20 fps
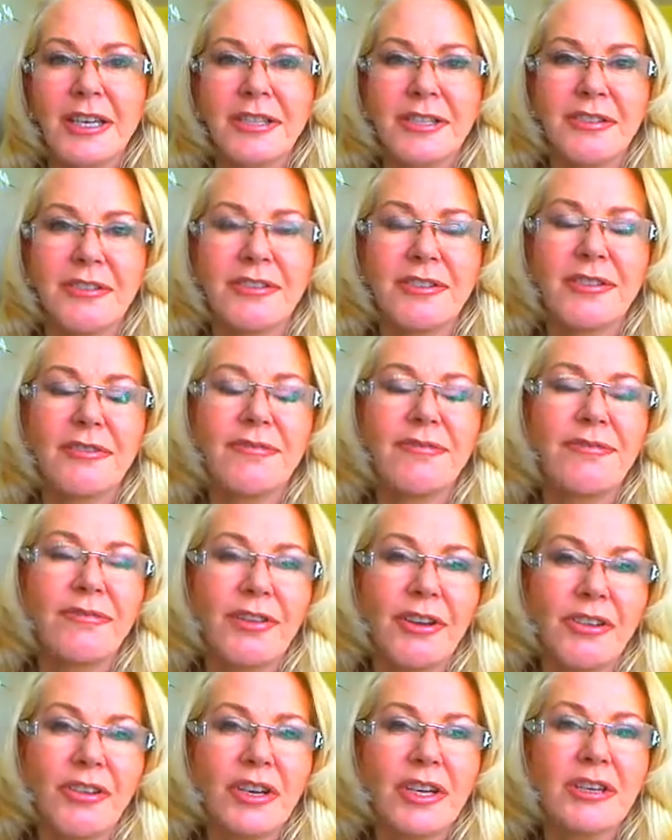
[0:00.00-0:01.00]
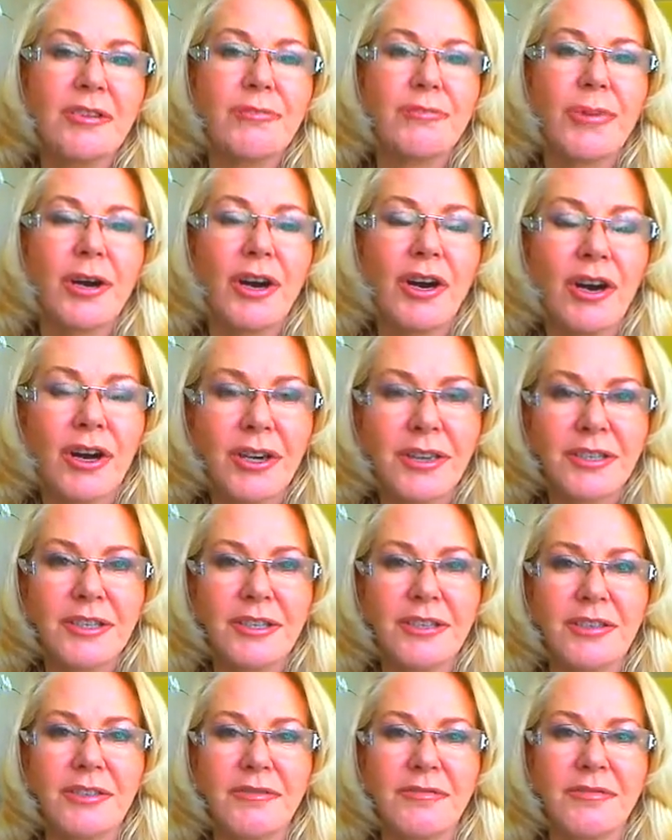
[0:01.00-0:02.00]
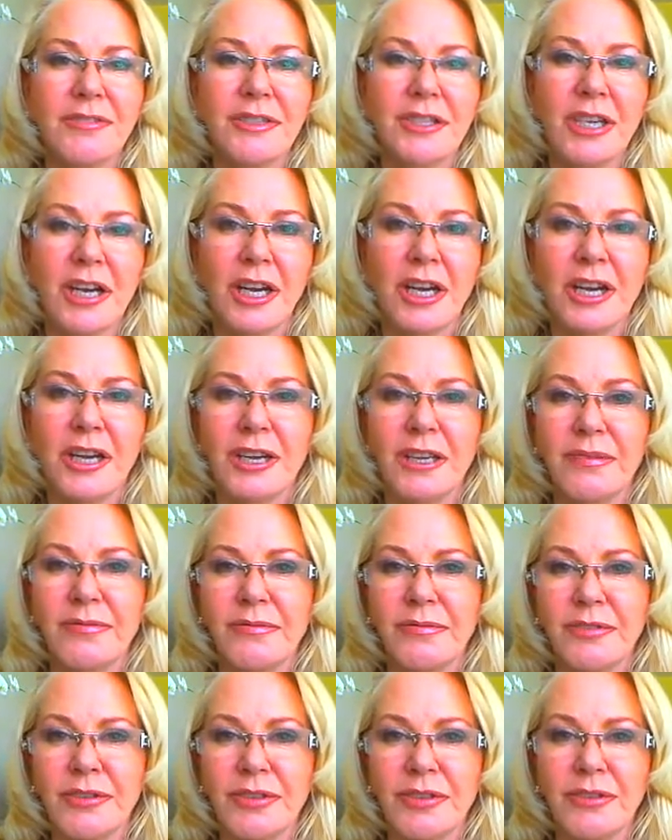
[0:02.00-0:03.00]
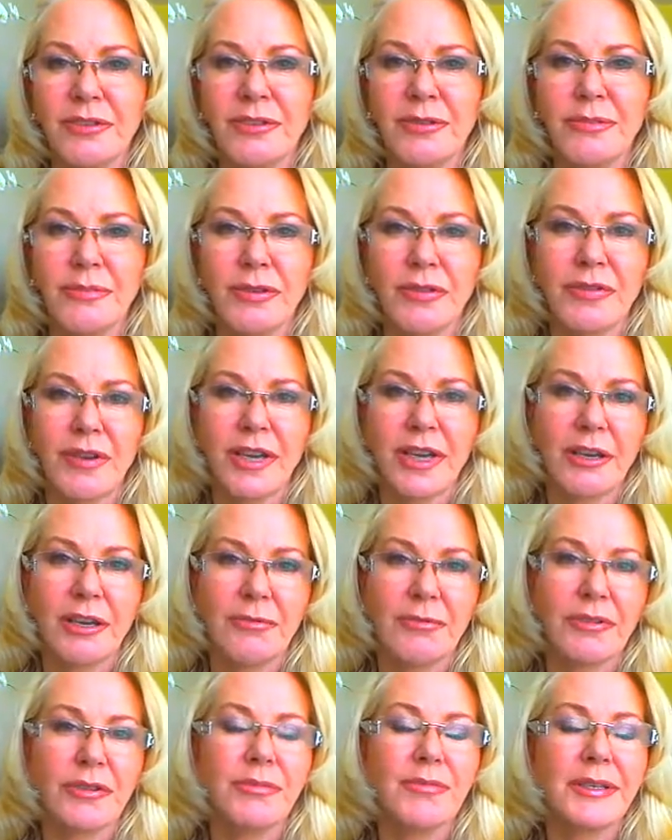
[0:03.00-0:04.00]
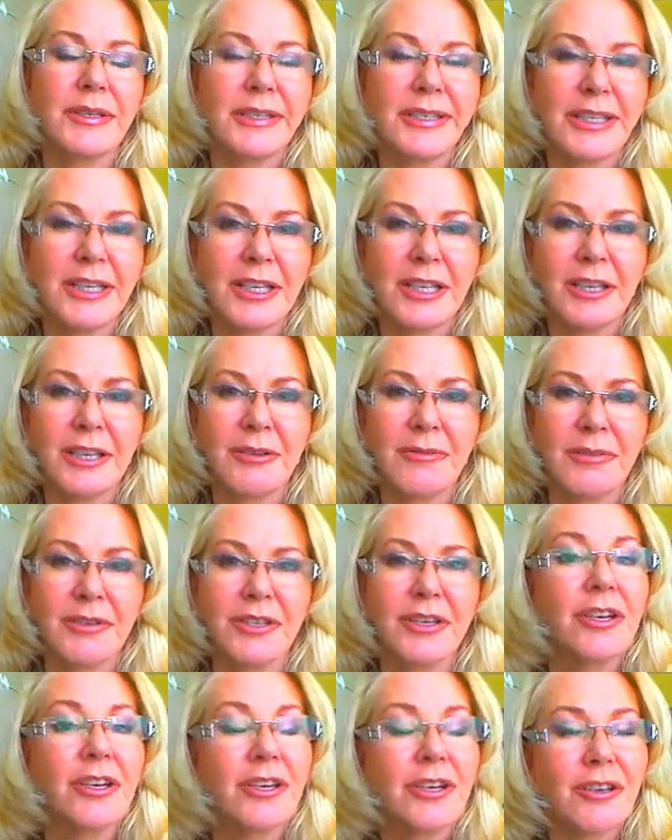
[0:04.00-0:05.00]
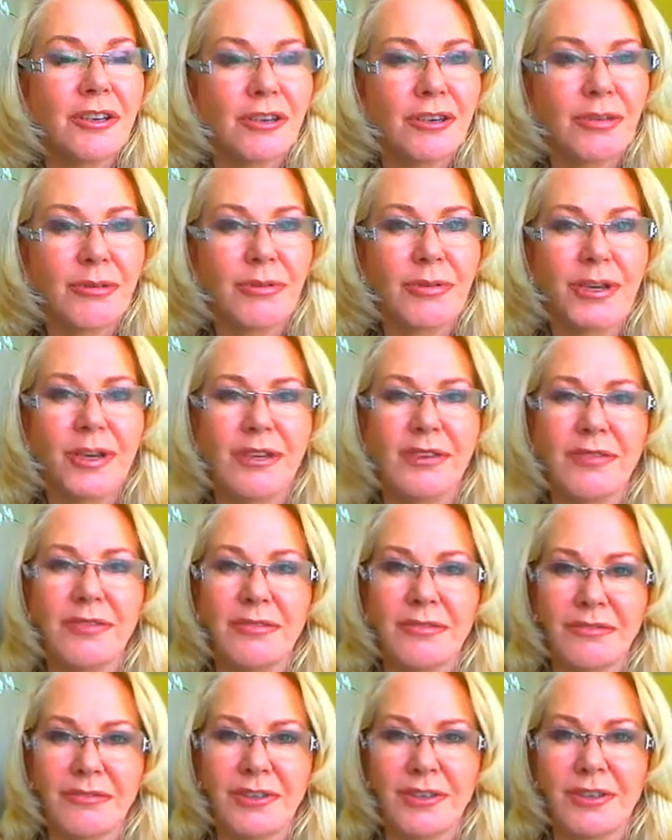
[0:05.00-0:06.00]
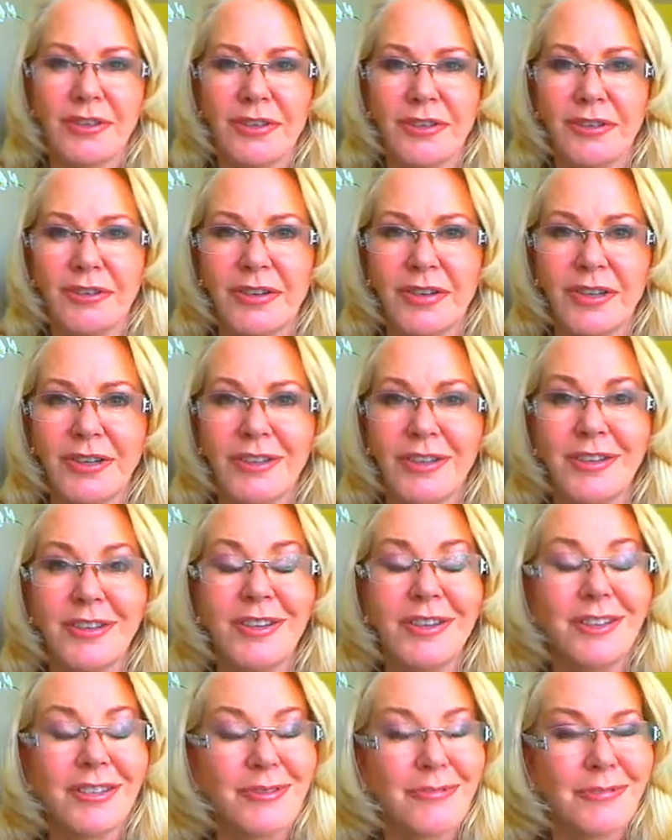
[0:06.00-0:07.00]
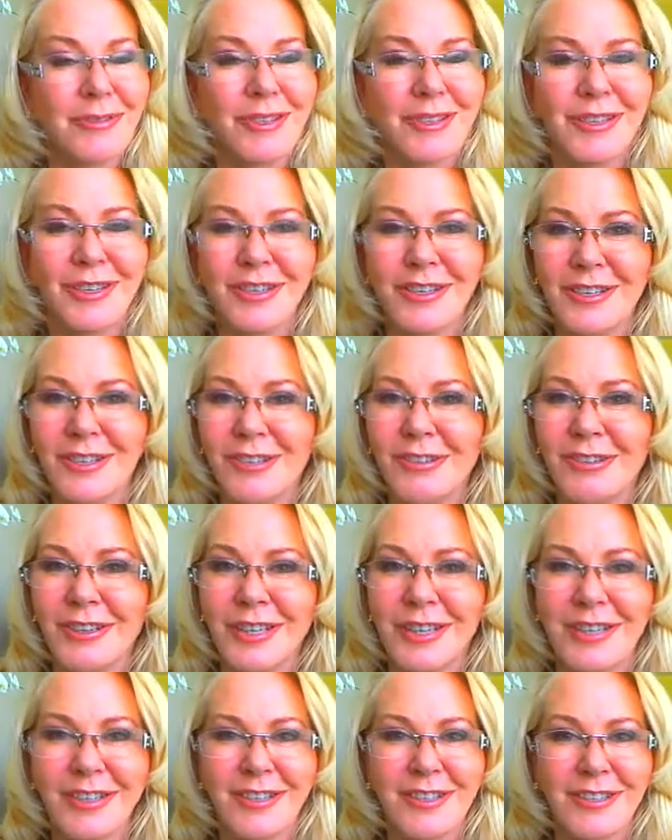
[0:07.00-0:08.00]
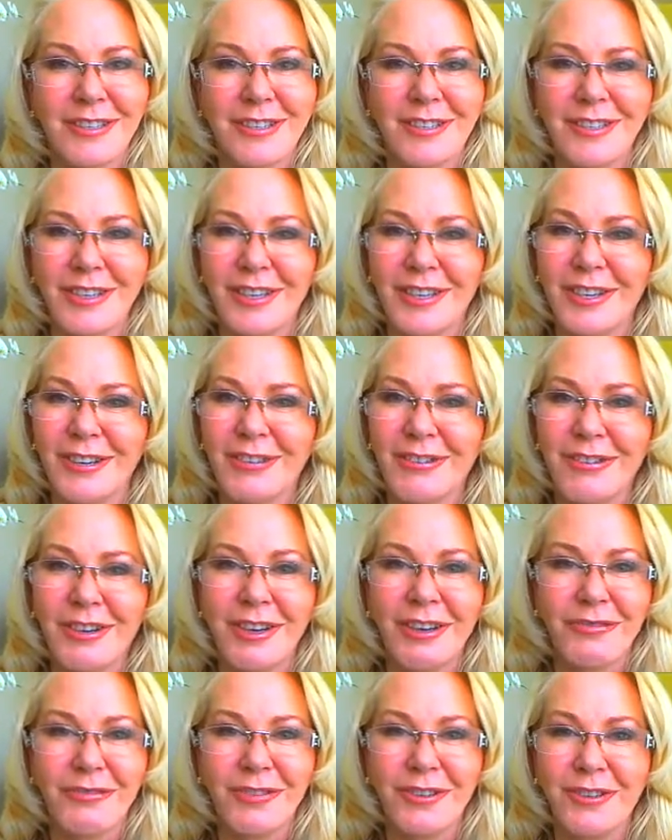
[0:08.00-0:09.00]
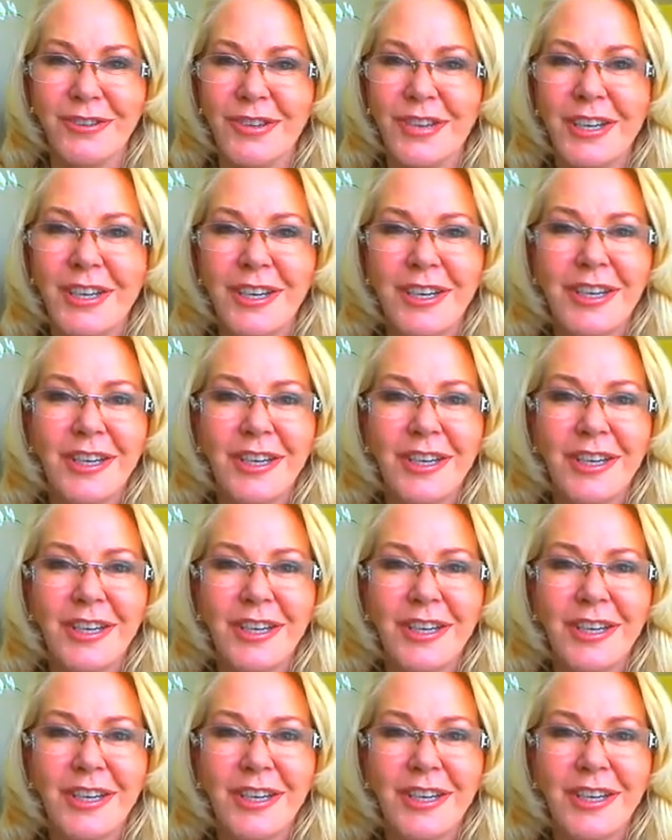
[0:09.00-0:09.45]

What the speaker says: So it's a very positive time for you to move ahead with, particularly with career Virgo. And I know that's music to your ears, because I know quite a few